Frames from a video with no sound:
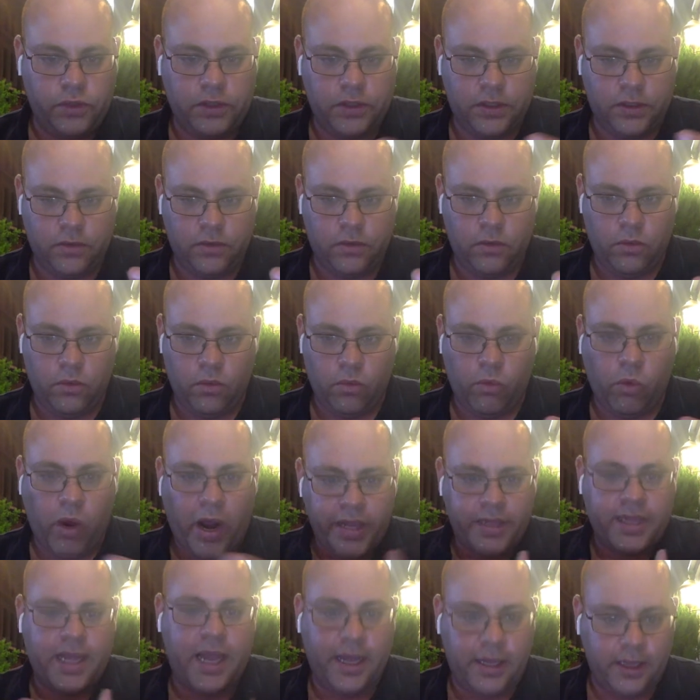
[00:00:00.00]
to
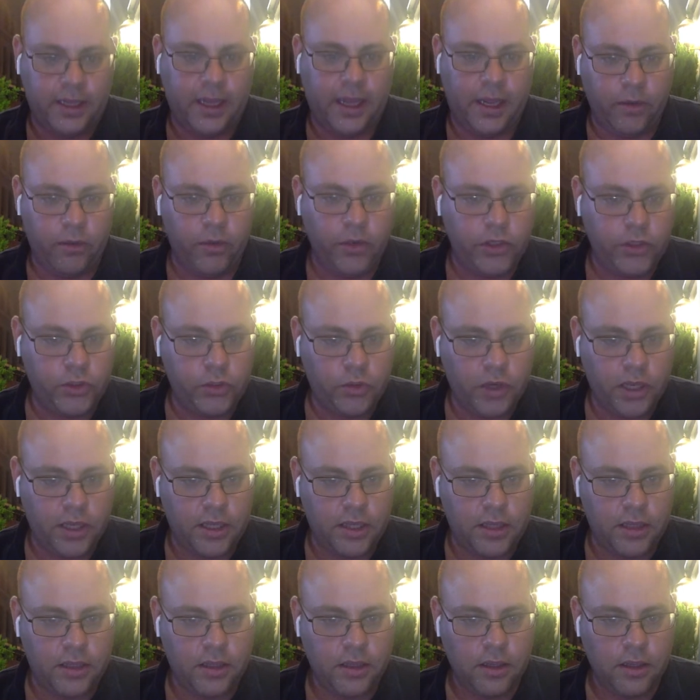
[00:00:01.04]
write that language with